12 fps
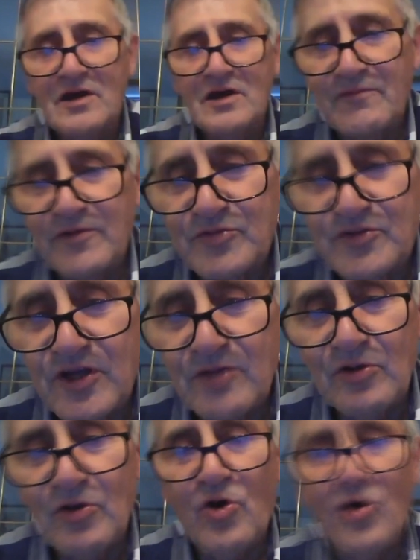come from
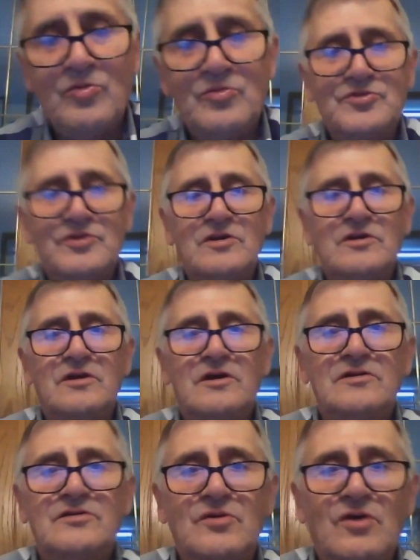stable homes
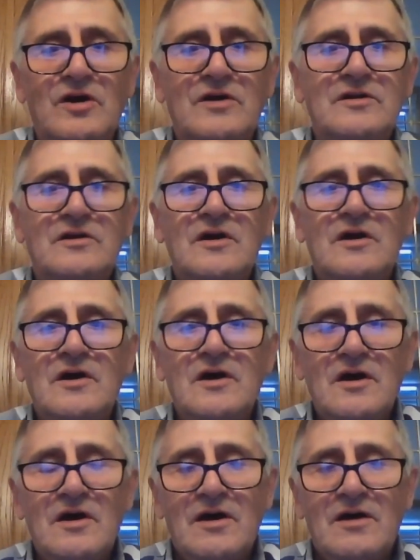and so on.
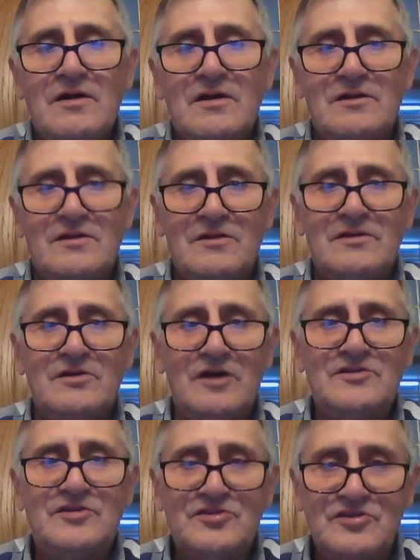
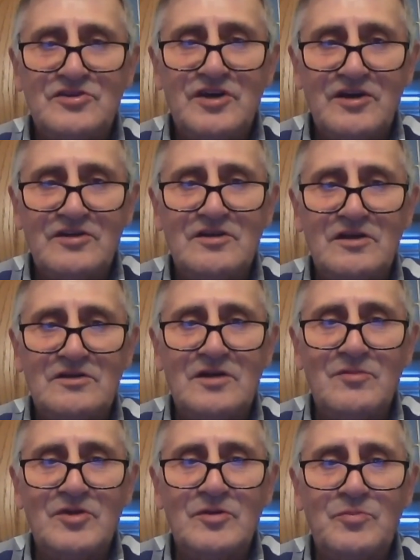Not to suggest that
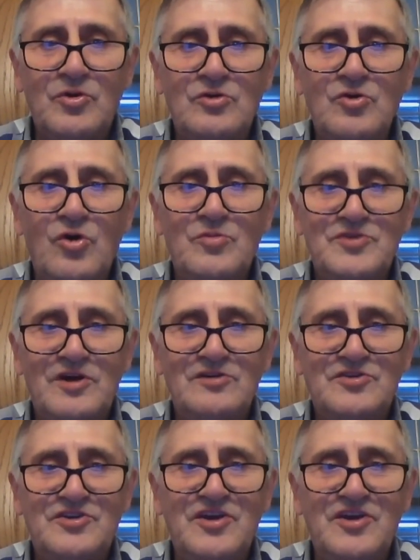some of the poor homes aren't